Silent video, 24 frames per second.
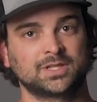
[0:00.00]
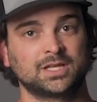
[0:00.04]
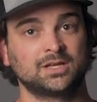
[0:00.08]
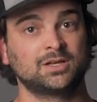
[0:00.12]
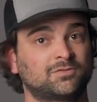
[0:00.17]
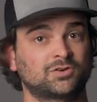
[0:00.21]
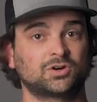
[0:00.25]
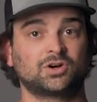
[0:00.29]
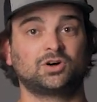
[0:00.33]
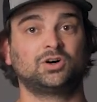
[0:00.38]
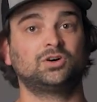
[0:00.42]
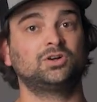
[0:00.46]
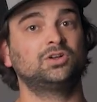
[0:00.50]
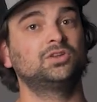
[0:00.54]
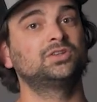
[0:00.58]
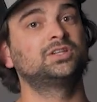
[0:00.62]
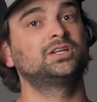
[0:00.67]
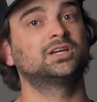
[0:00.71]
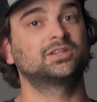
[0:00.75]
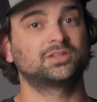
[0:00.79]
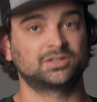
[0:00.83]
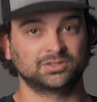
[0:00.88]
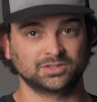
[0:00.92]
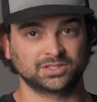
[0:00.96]
For all the
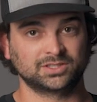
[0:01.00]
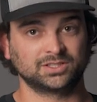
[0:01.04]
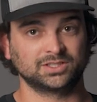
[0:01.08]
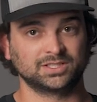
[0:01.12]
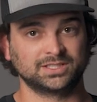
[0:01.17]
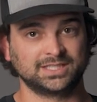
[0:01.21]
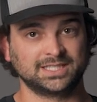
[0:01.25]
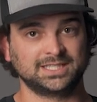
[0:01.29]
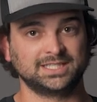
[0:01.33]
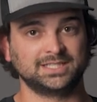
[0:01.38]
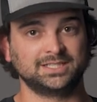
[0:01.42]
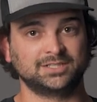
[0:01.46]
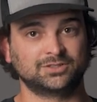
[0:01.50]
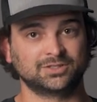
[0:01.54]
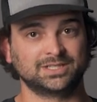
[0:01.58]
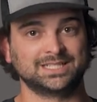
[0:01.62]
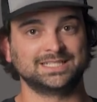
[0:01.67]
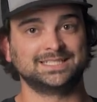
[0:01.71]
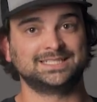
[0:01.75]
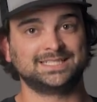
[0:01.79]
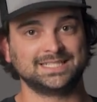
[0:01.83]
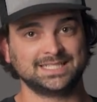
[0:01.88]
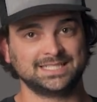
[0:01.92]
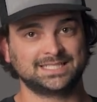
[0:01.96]
other little nitty gritty
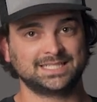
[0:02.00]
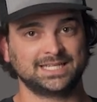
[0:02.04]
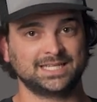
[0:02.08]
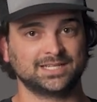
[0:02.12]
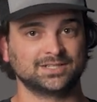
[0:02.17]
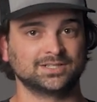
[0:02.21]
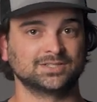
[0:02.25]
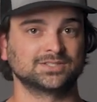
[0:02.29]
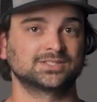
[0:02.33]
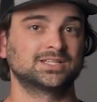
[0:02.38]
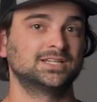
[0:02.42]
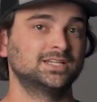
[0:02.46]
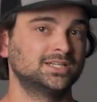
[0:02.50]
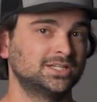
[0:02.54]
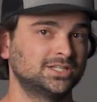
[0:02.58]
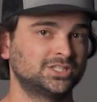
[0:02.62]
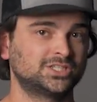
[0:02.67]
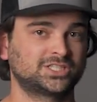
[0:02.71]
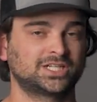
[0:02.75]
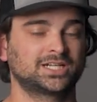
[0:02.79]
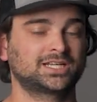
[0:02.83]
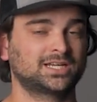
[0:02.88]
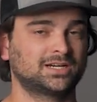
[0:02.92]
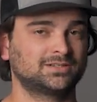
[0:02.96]
details,
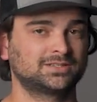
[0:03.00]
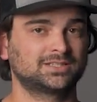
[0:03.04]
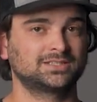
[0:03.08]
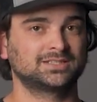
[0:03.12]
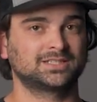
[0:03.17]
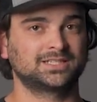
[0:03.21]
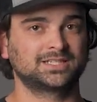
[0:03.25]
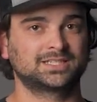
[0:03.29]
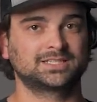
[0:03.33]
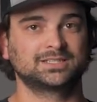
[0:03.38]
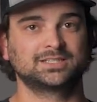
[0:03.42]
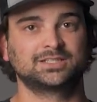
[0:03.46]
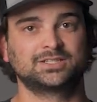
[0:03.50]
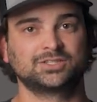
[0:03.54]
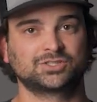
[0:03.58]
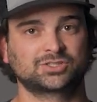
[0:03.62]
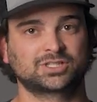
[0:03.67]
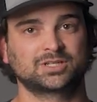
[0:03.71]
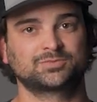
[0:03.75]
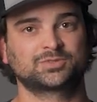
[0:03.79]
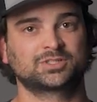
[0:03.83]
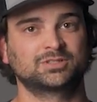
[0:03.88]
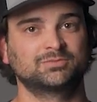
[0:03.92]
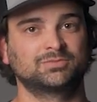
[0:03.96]
check out the link in the
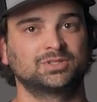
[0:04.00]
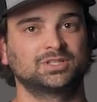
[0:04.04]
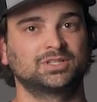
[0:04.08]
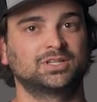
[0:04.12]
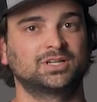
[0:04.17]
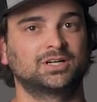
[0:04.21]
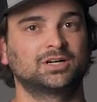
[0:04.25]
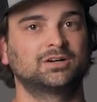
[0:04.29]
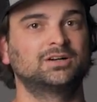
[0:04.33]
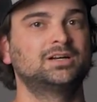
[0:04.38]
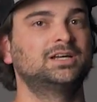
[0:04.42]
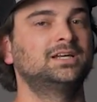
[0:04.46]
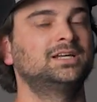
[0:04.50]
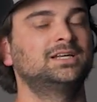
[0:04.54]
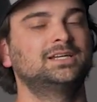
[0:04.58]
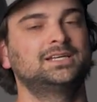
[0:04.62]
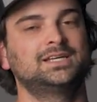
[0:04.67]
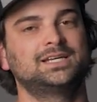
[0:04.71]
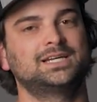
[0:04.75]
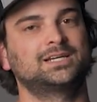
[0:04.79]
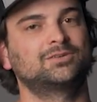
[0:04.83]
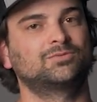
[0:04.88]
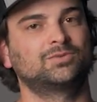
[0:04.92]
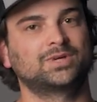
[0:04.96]
description below,
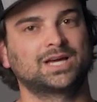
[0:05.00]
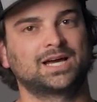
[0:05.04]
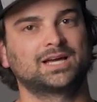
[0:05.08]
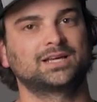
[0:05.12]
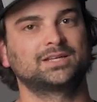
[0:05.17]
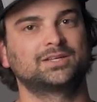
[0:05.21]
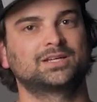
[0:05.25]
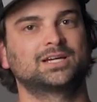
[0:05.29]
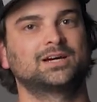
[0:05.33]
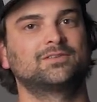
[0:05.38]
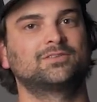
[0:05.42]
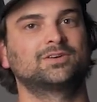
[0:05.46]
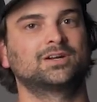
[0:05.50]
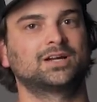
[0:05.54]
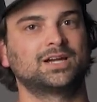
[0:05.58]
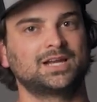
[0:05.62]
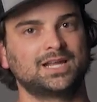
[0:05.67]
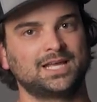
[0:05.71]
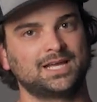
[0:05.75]
and we'll got you covered on